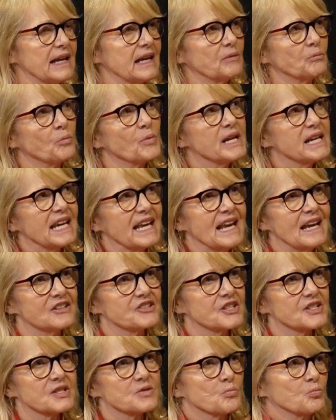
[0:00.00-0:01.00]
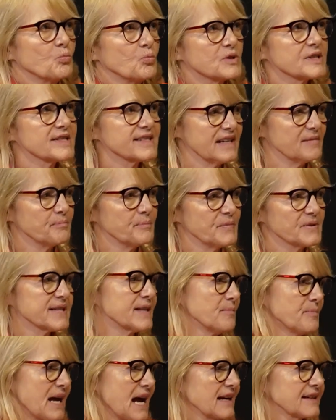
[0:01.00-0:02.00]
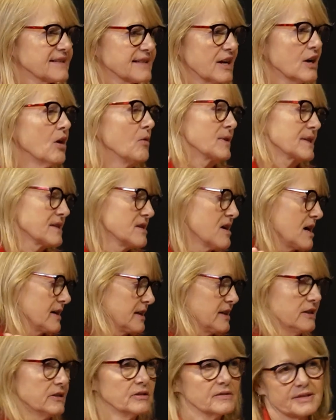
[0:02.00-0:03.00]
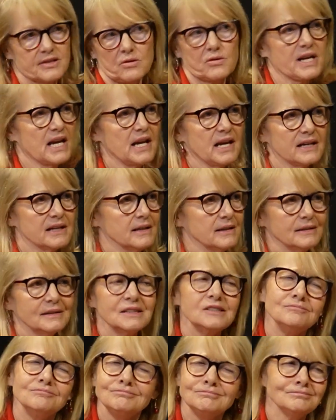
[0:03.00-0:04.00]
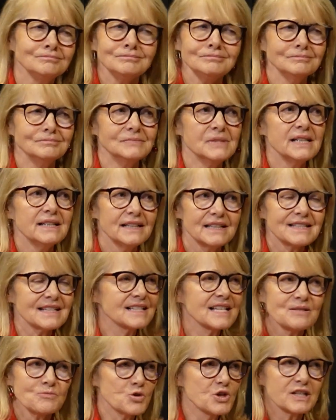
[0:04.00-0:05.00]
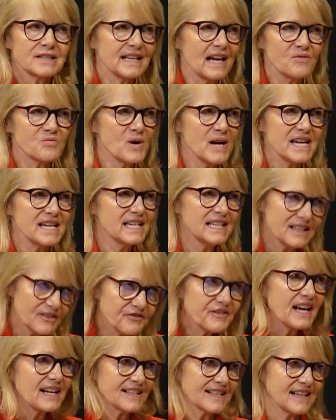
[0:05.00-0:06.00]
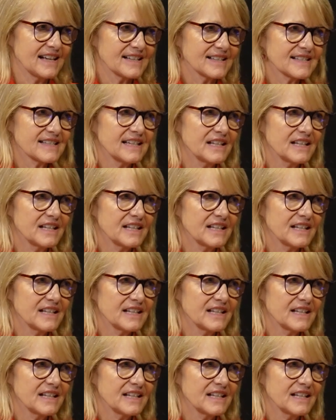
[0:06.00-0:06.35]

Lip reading: And we can't just sit back and say, oh, it's not here, it's okay. It doesn't work that way. It affects us.